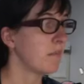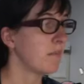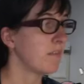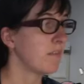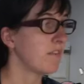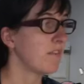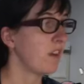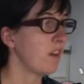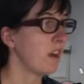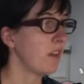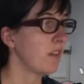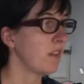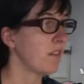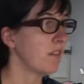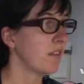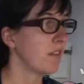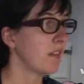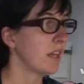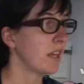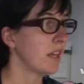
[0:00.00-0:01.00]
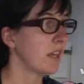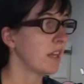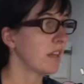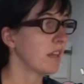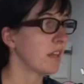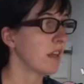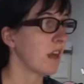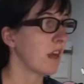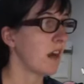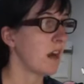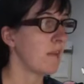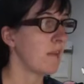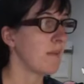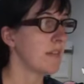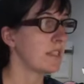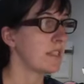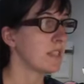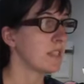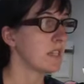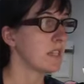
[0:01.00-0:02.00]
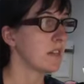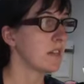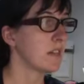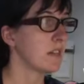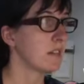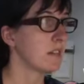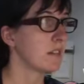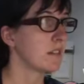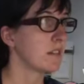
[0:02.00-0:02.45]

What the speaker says: follow the link in the comments here